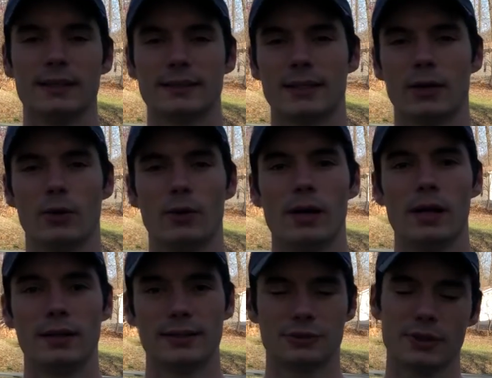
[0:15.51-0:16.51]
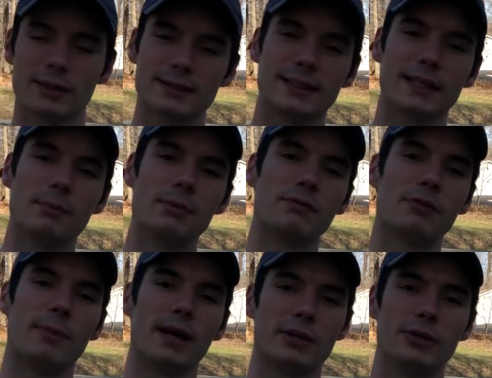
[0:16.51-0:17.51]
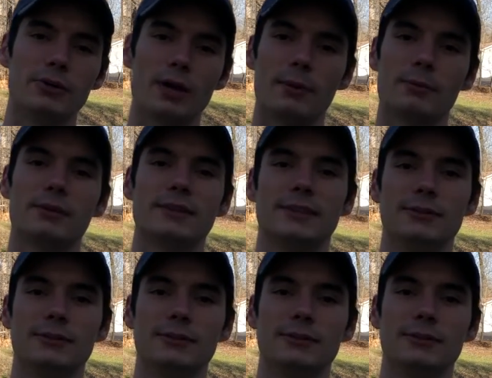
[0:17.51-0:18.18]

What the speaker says: So this trellis is going to be for my cucumbers,